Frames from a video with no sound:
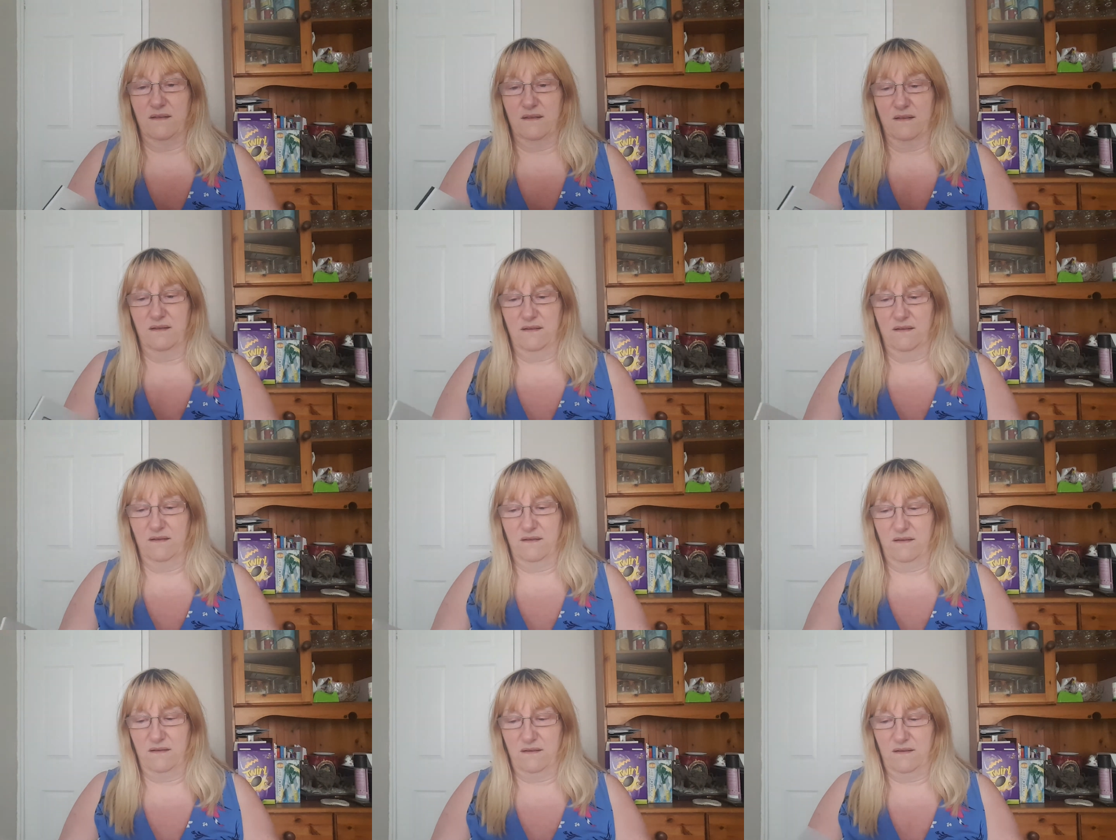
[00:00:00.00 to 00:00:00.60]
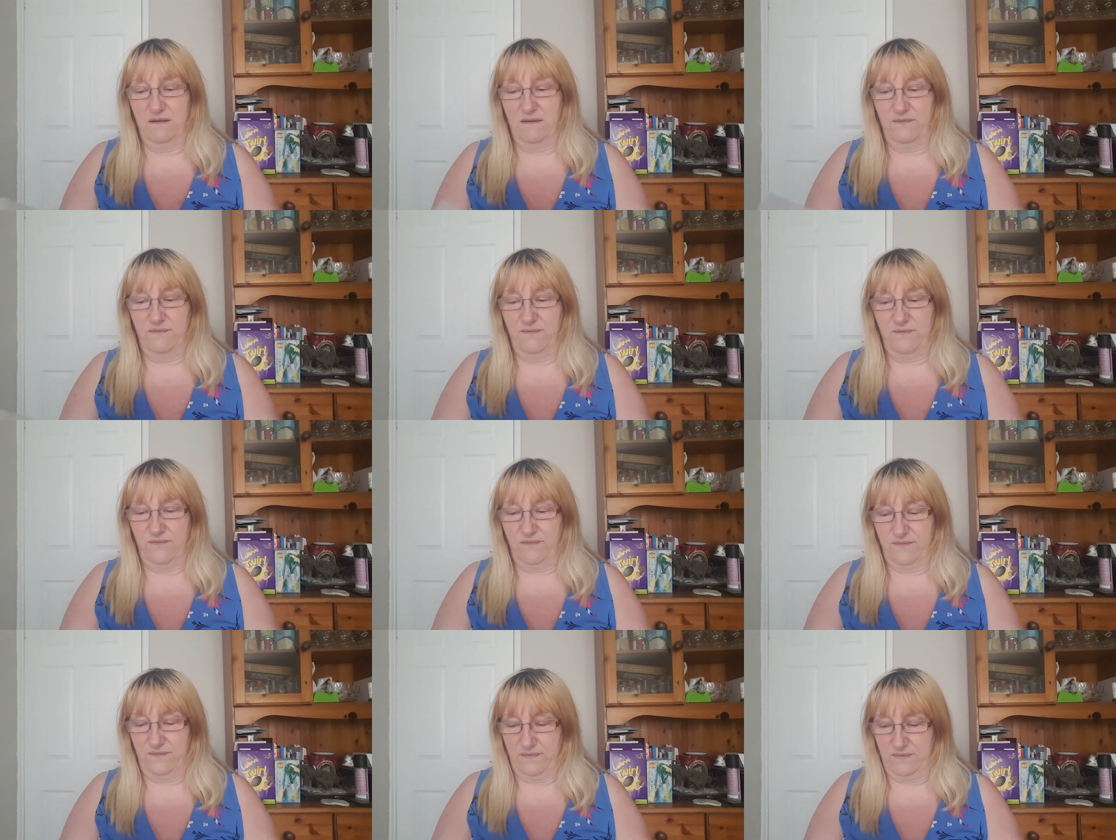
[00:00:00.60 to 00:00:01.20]

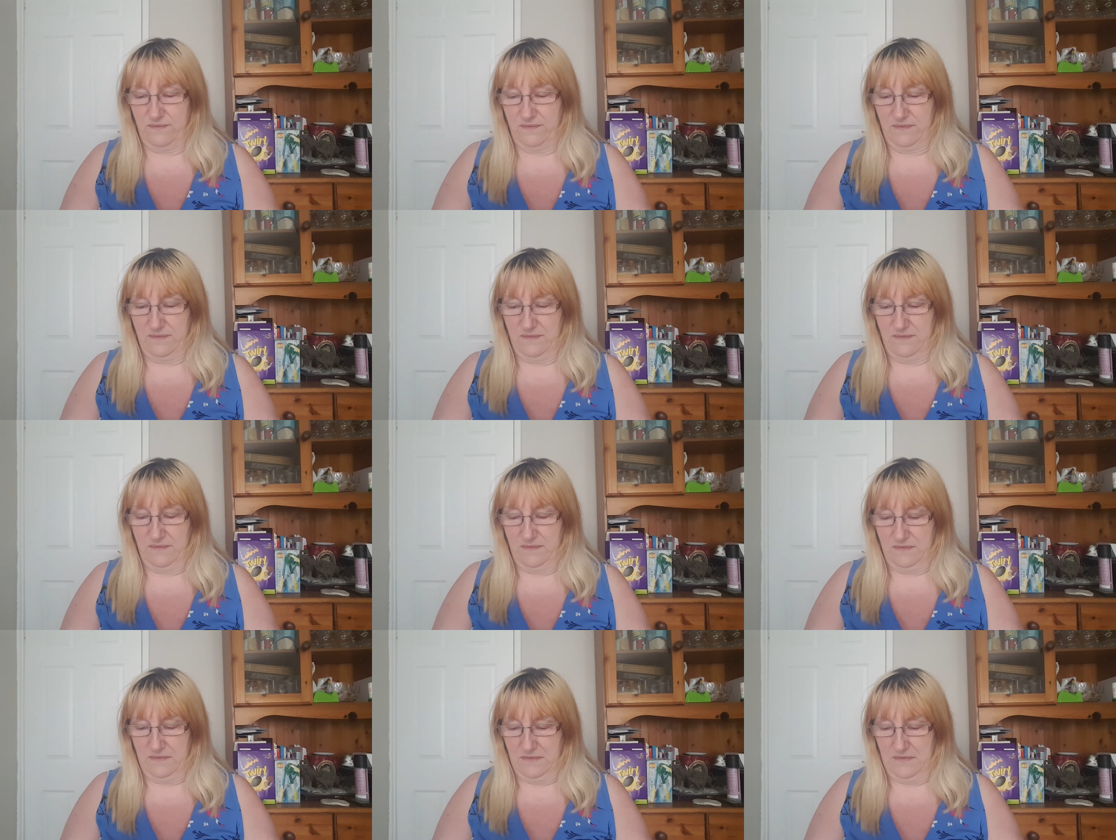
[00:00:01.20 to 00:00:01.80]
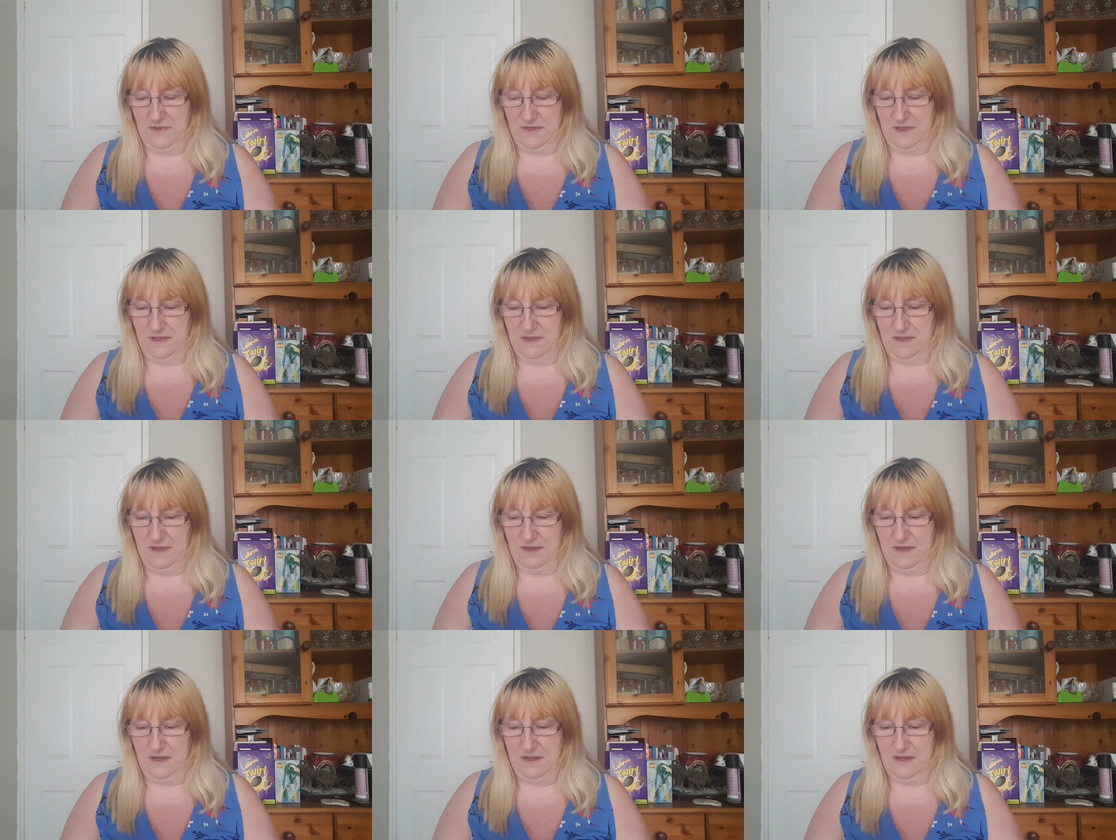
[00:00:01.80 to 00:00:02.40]

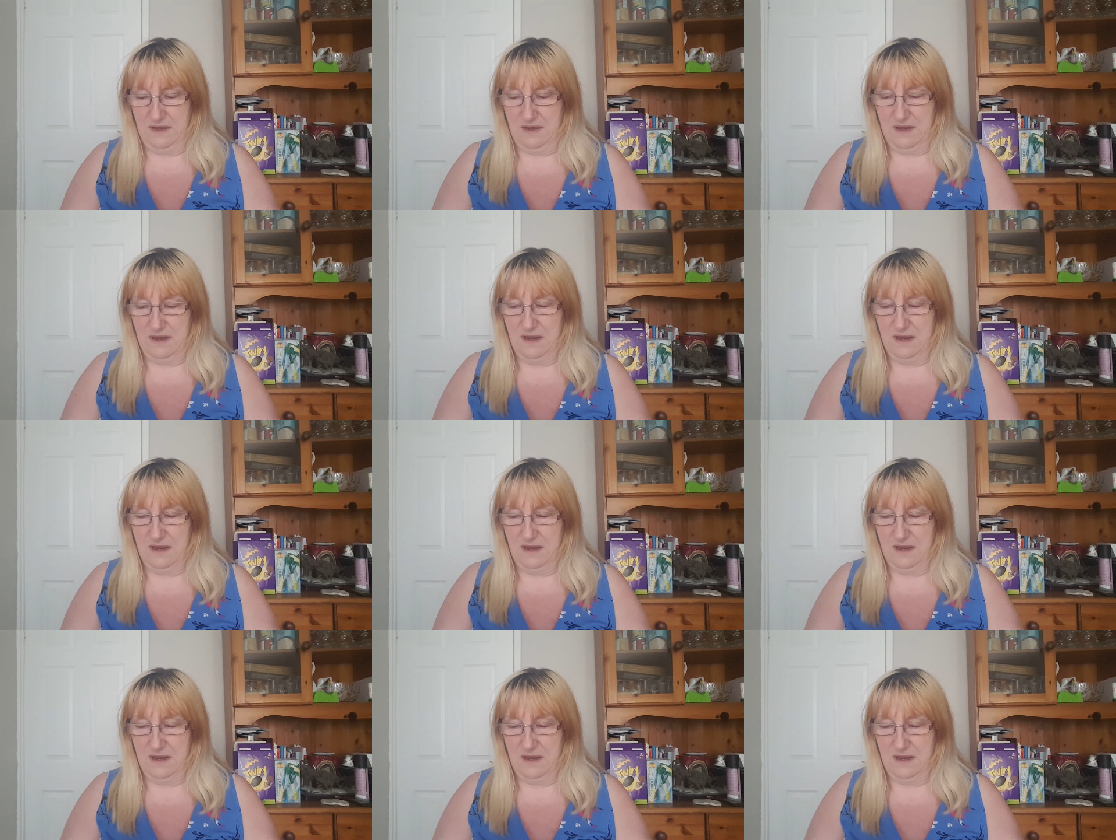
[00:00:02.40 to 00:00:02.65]
[no speech]